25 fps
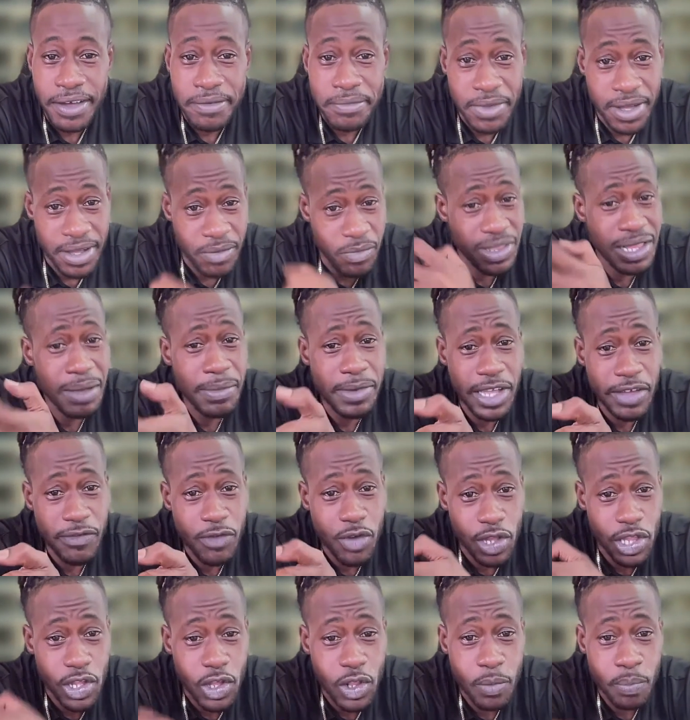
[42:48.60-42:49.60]
let me give you
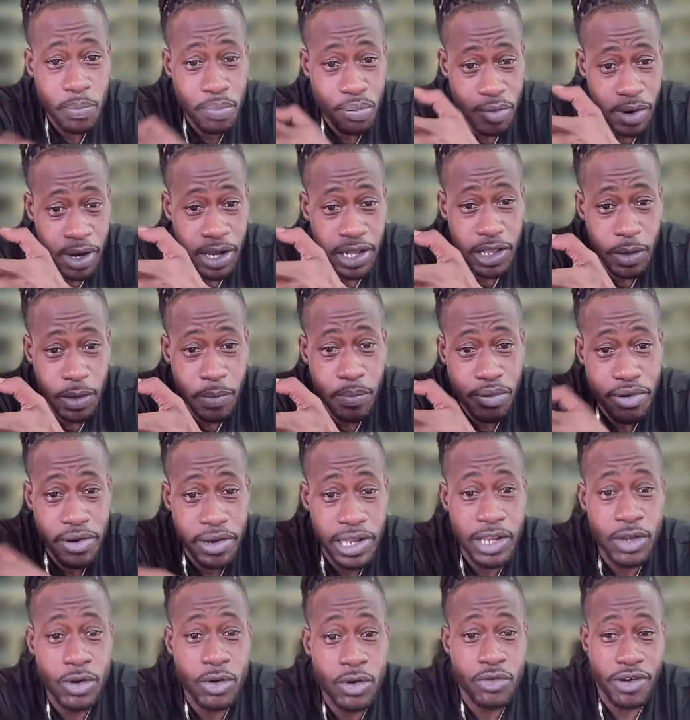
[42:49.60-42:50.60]
a little
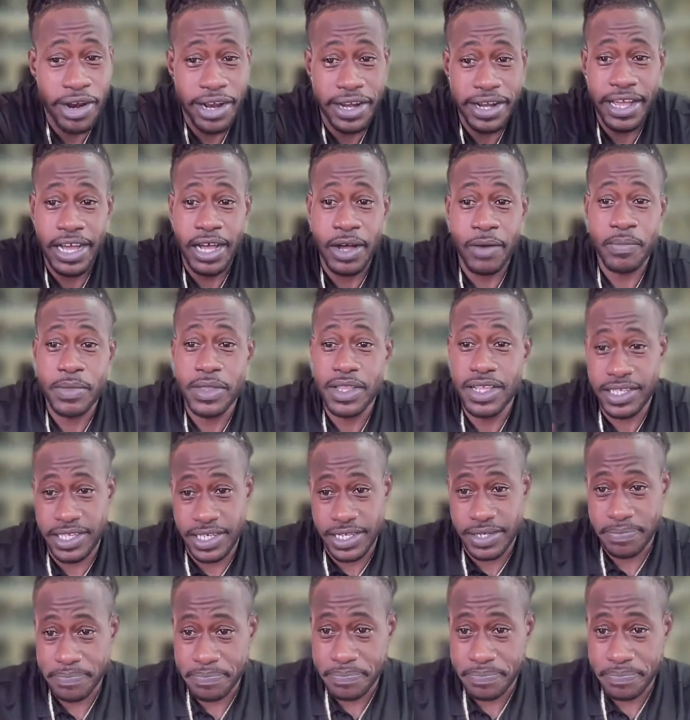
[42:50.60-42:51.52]
prelude right now. Listen,